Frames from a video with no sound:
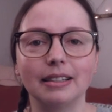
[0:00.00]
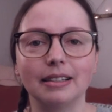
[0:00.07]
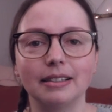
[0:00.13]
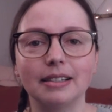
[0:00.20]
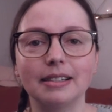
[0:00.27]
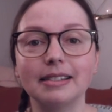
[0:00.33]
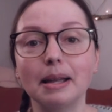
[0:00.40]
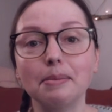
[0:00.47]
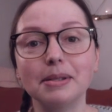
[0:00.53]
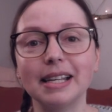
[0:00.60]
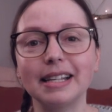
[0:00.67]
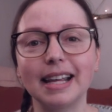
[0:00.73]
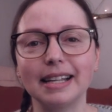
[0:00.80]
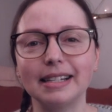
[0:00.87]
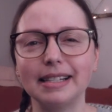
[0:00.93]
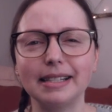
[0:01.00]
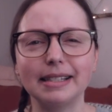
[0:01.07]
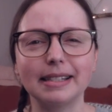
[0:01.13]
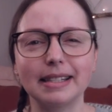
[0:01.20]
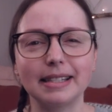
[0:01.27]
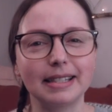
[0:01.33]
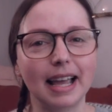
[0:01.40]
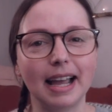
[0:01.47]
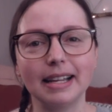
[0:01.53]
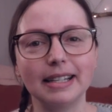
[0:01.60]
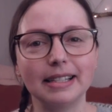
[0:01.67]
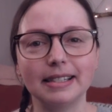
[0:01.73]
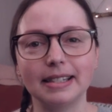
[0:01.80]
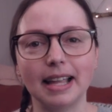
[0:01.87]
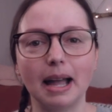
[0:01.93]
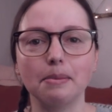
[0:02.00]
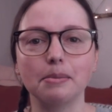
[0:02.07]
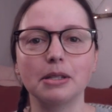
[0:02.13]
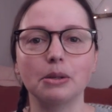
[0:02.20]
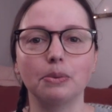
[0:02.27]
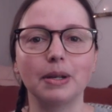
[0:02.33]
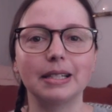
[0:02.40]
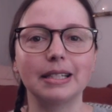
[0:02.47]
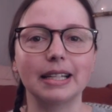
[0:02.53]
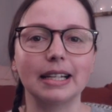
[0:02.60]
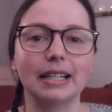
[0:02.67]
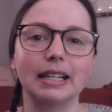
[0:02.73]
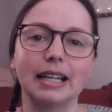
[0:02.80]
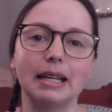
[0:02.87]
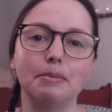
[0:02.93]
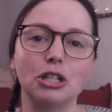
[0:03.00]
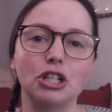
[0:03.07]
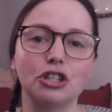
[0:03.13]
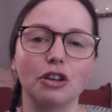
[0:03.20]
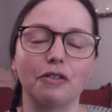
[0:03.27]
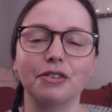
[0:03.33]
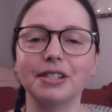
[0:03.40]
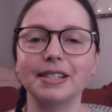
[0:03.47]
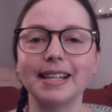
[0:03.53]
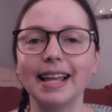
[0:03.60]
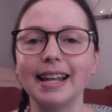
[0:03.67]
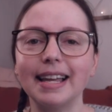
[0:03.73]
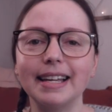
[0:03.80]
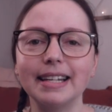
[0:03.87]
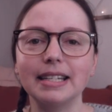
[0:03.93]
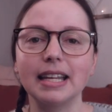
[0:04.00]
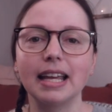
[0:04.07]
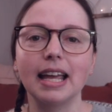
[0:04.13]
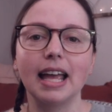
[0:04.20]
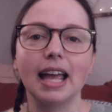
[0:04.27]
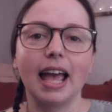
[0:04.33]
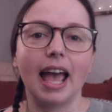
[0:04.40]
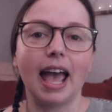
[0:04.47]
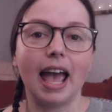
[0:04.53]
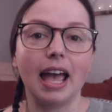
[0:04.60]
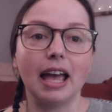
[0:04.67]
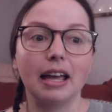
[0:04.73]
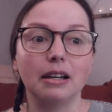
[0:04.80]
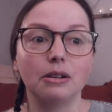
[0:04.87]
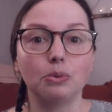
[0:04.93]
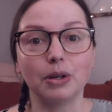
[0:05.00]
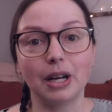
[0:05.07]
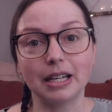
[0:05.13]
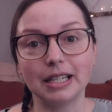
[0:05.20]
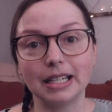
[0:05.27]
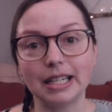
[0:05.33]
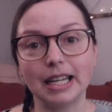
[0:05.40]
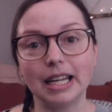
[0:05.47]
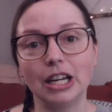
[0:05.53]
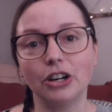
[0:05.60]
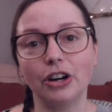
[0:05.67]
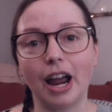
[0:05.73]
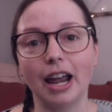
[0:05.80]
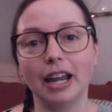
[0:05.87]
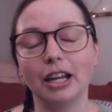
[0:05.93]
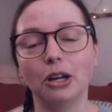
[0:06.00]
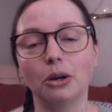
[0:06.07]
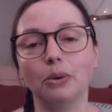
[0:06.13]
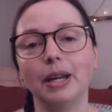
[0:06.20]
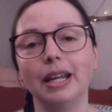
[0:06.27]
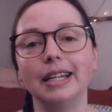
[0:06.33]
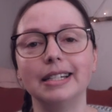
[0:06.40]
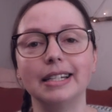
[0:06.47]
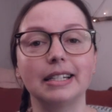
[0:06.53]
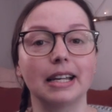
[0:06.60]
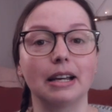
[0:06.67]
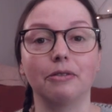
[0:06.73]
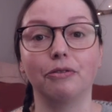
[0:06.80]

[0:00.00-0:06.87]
The stamp set had these tiny stamps with images of salad, and what I did here, I created a